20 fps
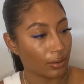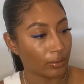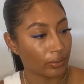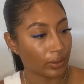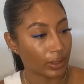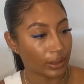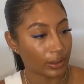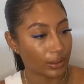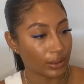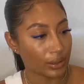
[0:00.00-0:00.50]

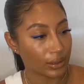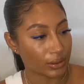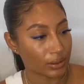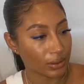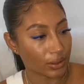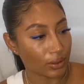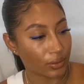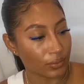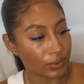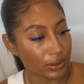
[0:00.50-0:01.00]
that this
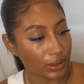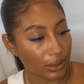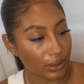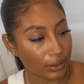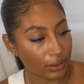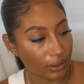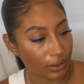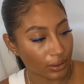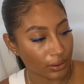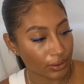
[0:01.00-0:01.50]
goes
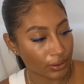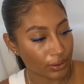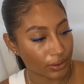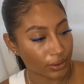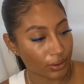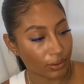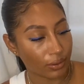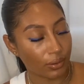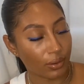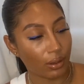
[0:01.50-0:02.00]
in there.
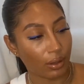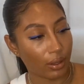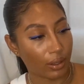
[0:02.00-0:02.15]
So